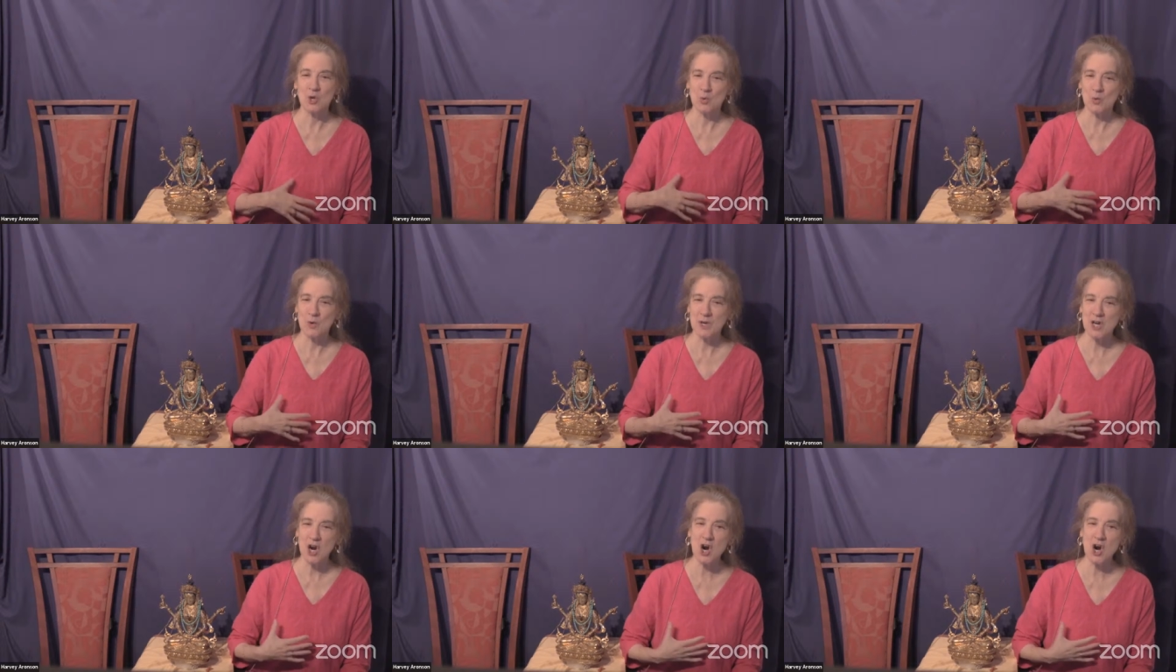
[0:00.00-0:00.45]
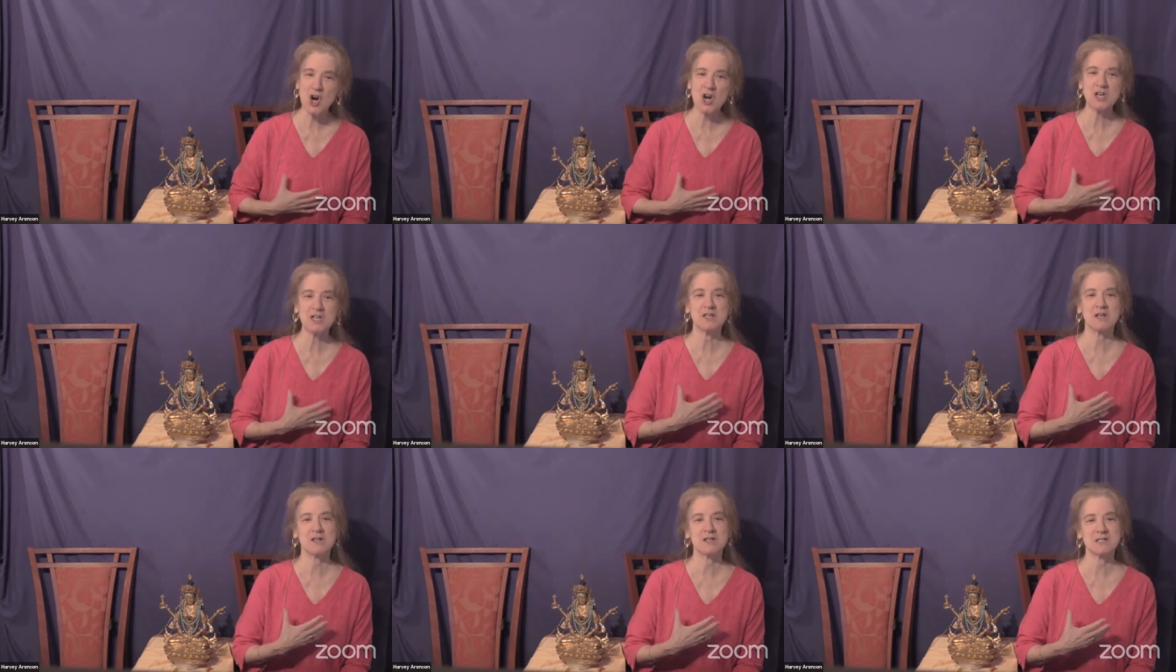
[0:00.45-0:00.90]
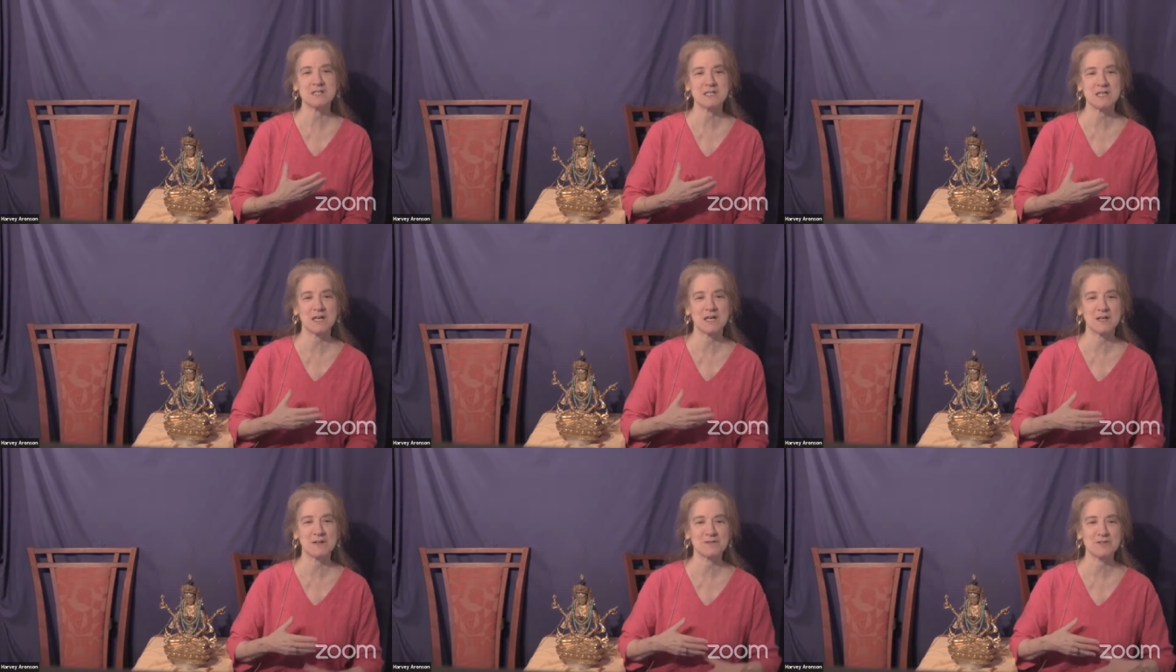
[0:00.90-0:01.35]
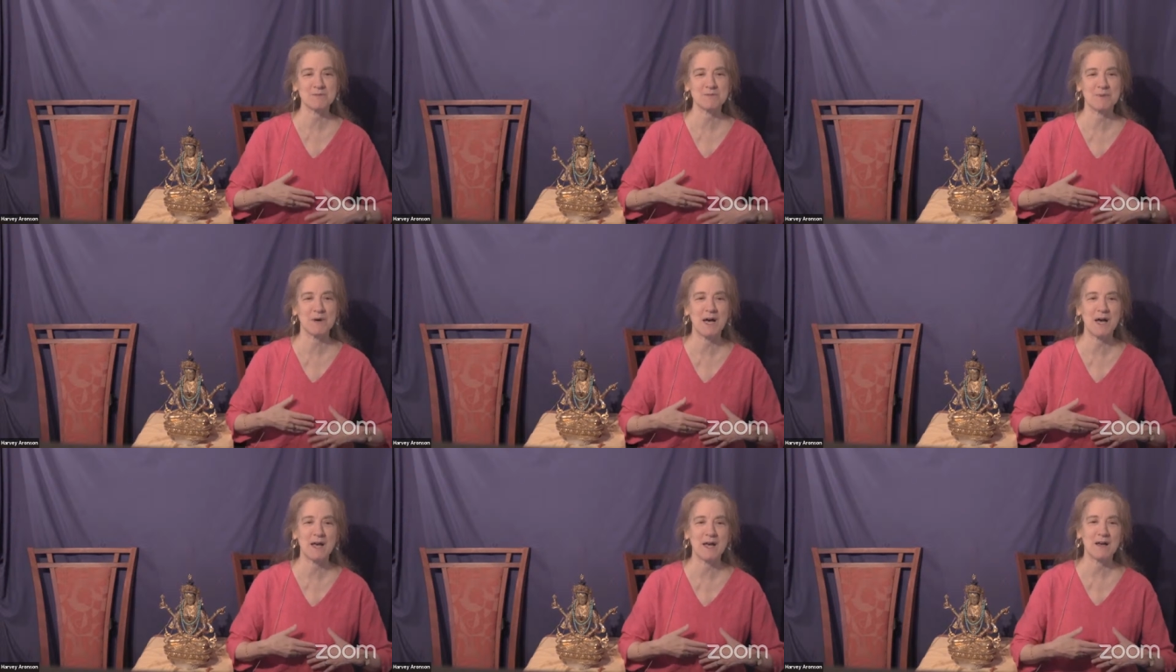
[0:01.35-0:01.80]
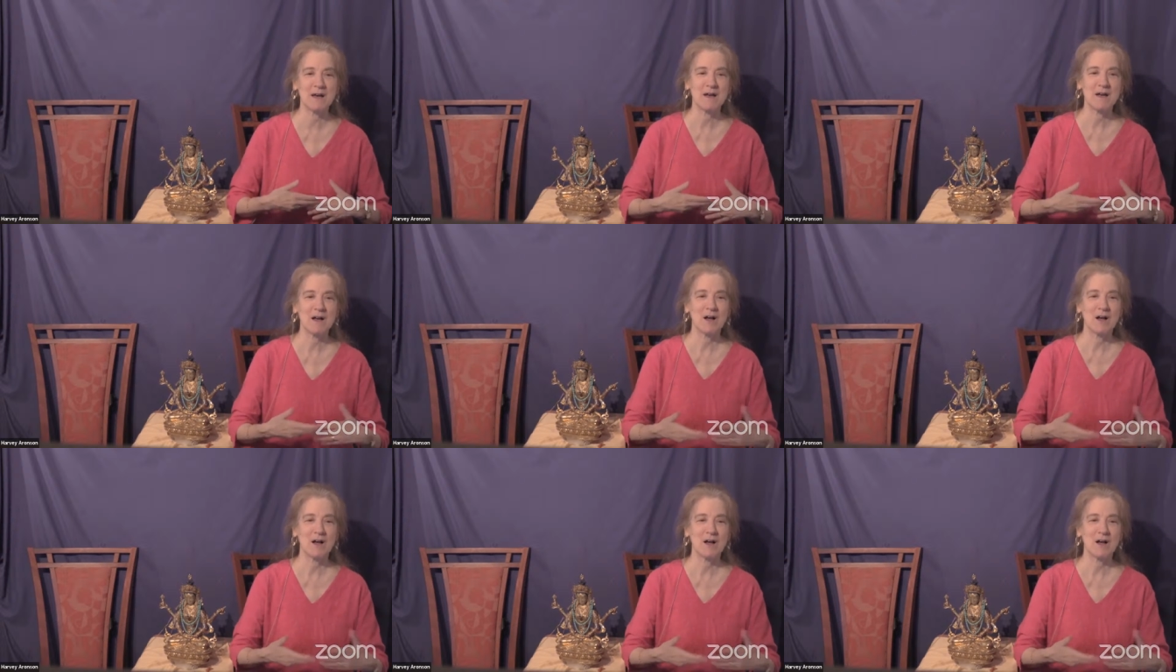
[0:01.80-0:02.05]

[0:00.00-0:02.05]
We hearten ourselves by